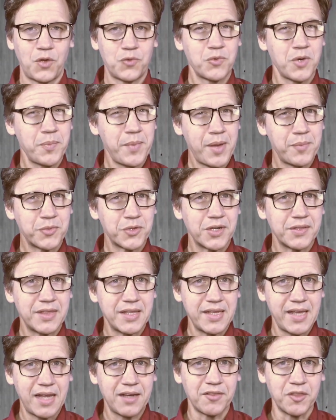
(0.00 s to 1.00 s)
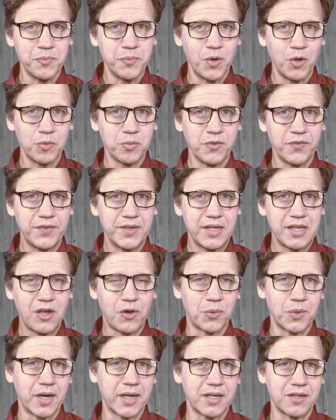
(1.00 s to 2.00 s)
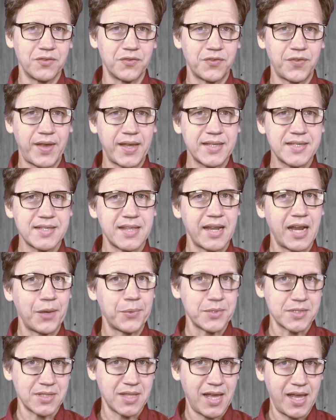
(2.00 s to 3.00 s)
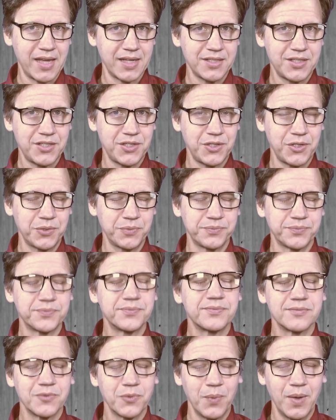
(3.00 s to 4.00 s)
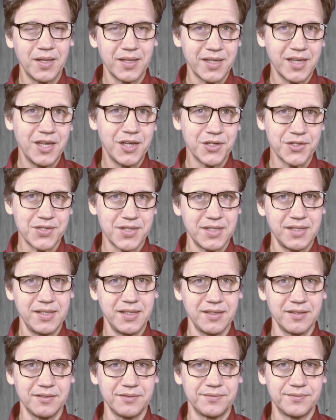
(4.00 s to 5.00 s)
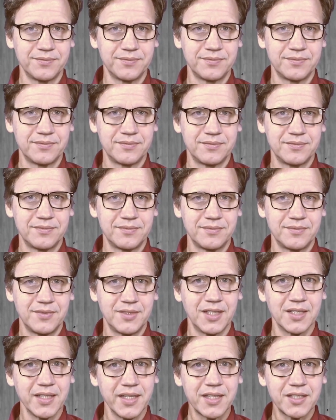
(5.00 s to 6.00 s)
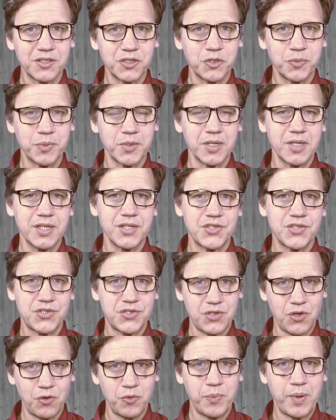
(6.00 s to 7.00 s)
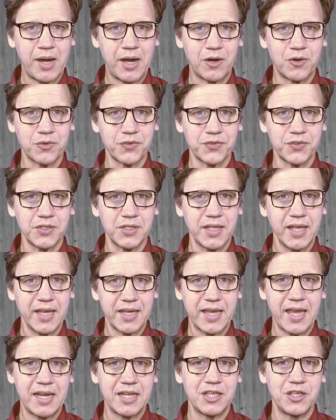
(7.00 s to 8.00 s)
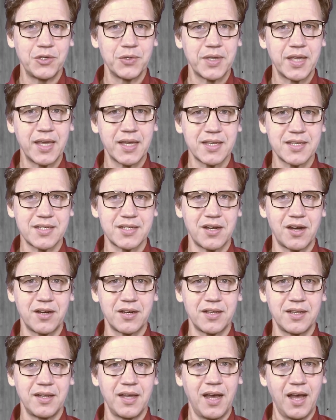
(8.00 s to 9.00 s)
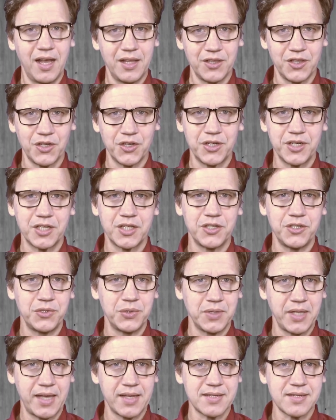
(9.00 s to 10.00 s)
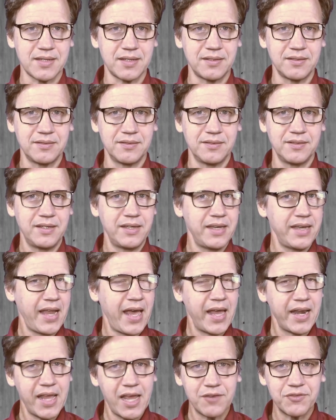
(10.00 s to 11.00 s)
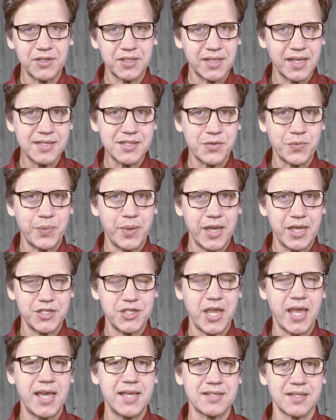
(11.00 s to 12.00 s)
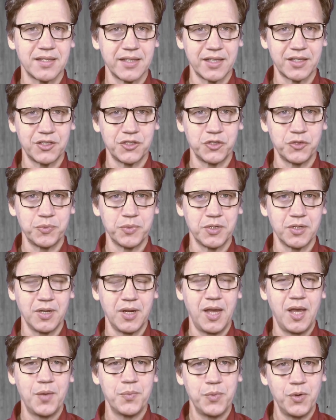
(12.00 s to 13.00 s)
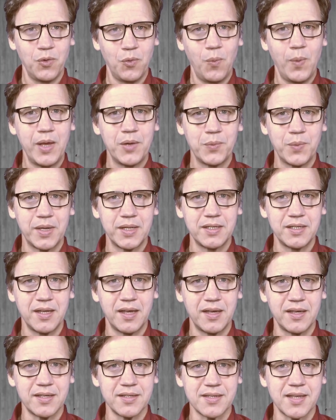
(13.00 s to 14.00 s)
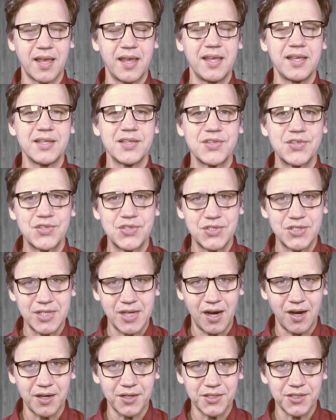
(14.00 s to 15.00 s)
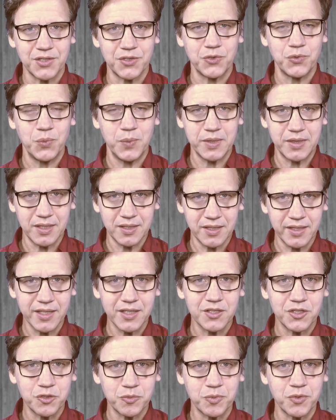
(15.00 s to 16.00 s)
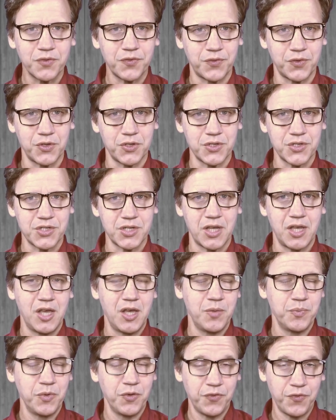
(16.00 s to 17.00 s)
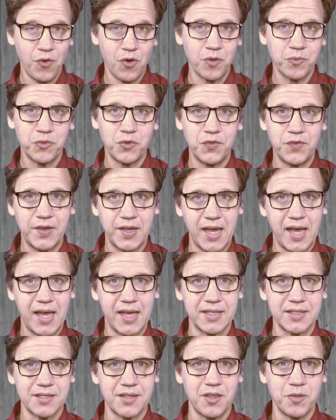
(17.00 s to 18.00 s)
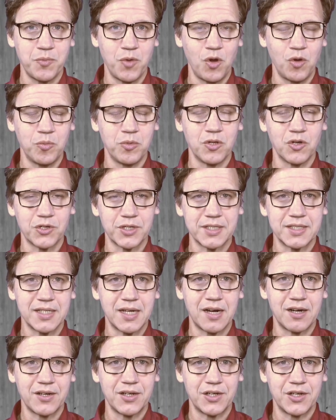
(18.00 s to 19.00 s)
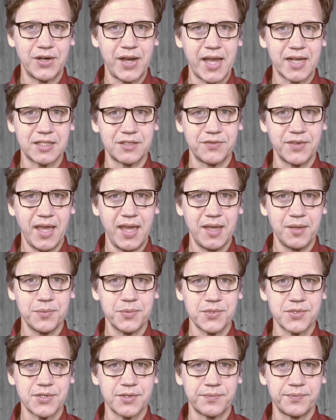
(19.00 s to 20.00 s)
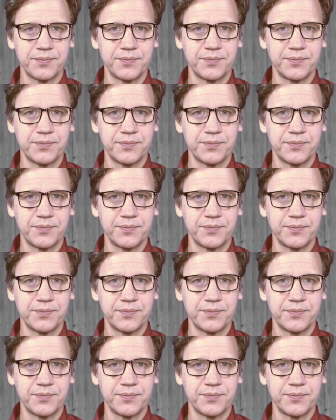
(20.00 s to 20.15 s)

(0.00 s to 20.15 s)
Remember at the end of the mobile video where I confessed that I was lying to you? Well, here's the deal. The LickLooper so powerful at getting you kick-started on learning a new lesson. Not every lesson page has a LickLooper, but when one does, start with the LickLooper first before moving on to the mobile or guitar interactive games.